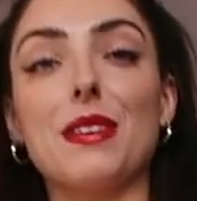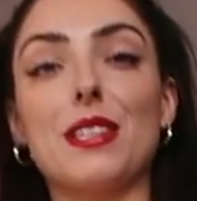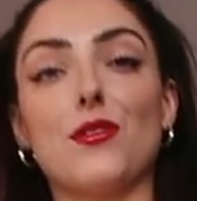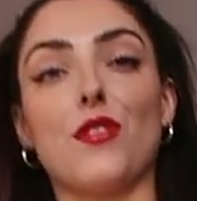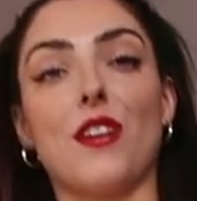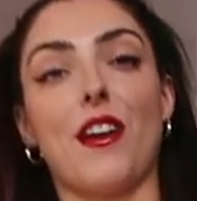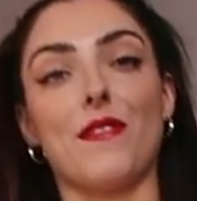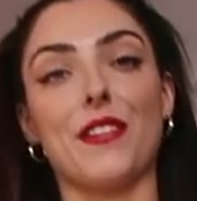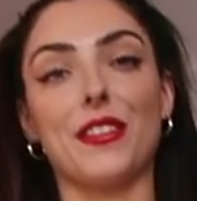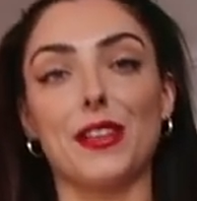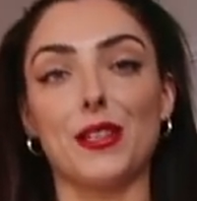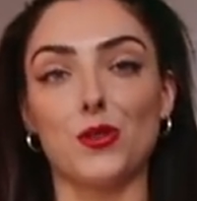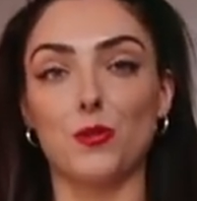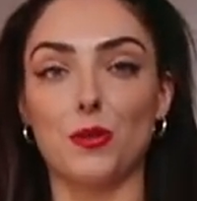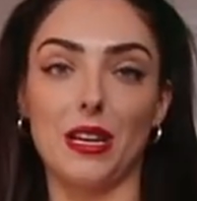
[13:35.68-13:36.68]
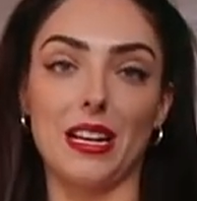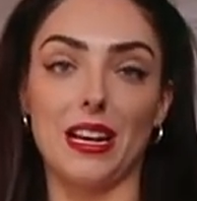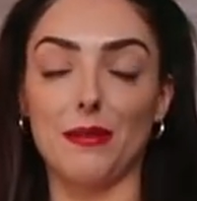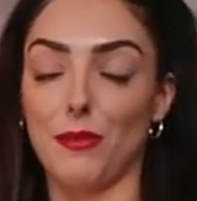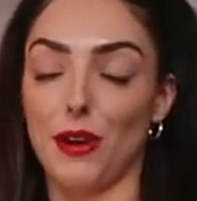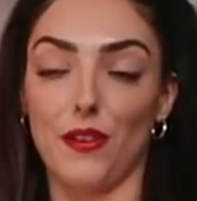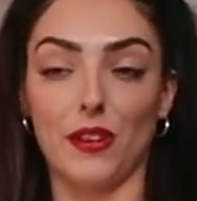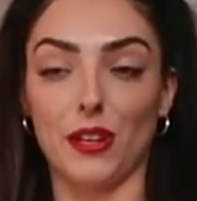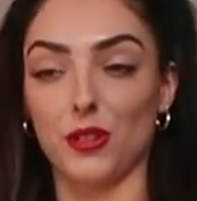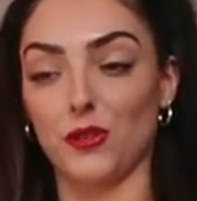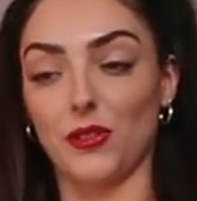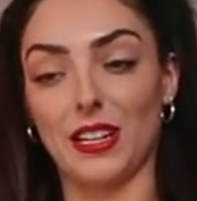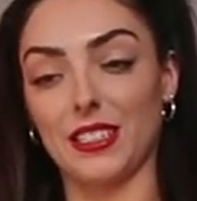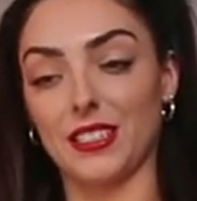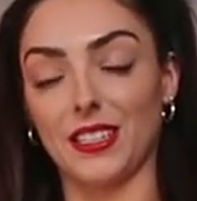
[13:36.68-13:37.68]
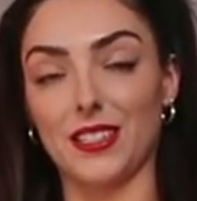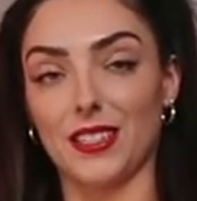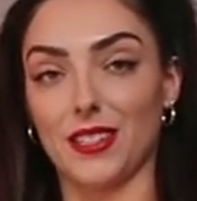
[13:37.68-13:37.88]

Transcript: this forever, and this will be like my official Valentine's